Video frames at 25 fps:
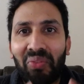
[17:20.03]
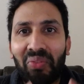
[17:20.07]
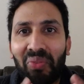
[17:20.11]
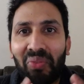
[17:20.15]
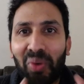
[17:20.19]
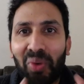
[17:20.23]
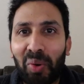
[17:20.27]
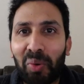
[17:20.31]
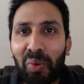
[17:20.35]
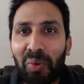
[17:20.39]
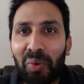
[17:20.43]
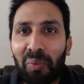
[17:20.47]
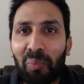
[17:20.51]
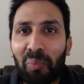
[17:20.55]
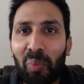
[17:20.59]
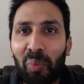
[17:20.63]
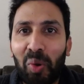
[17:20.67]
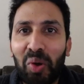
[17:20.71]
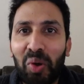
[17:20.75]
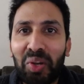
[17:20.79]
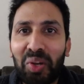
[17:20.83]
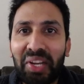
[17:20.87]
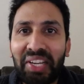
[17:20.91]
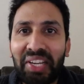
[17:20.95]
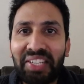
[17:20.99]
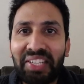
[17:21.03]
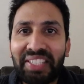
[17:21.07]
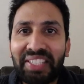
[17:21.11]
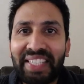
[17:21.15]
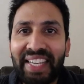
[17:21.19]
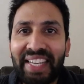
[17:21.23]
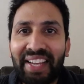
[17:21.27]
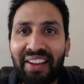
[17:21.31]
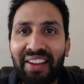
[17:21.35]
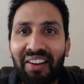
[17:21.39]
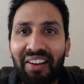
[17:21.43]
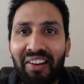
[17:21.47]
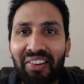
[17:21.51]
For more
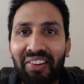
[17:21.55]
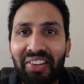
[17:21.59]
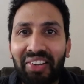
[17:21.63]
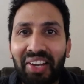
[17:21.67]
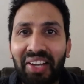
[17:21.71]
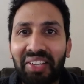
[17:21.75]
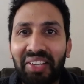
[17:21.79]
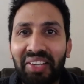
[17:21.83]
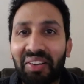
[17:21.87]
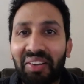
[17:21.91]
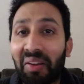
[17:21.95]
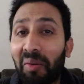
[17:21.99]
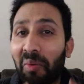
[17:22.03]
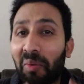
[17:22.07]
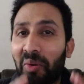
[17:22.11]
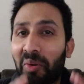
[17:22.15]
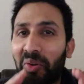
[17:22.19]
interesting content,